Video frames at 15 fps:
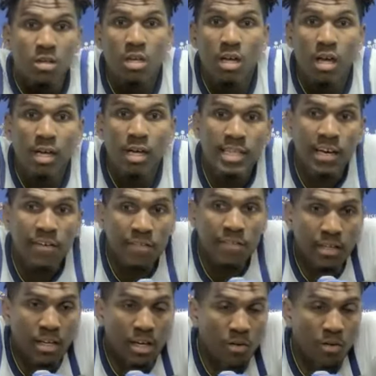Uh,
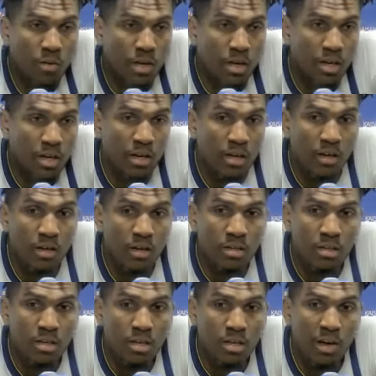definitely, no. We, uh, you
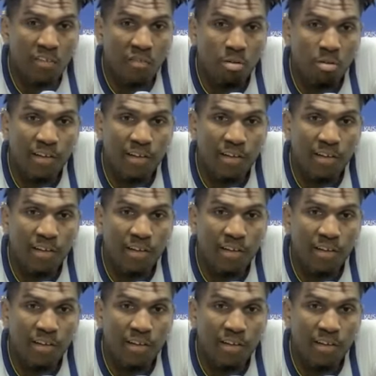know, we have a bright